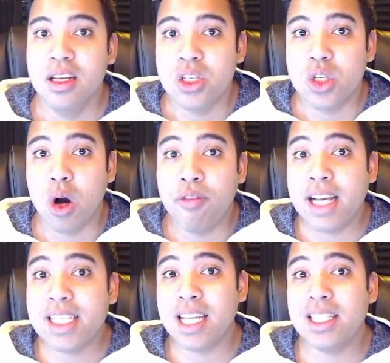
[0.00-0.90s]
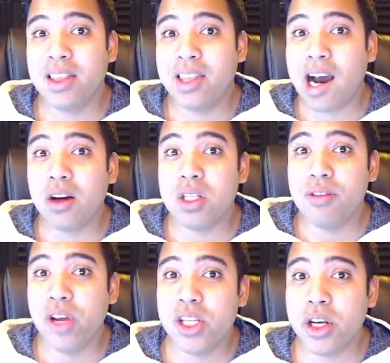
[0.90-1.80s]
So if I sent 1,000
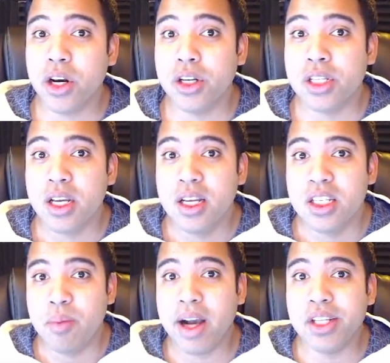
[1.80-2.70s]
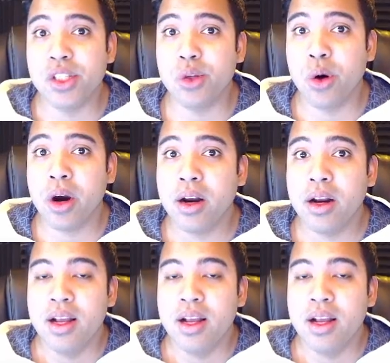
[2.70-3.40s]
visitors to my store,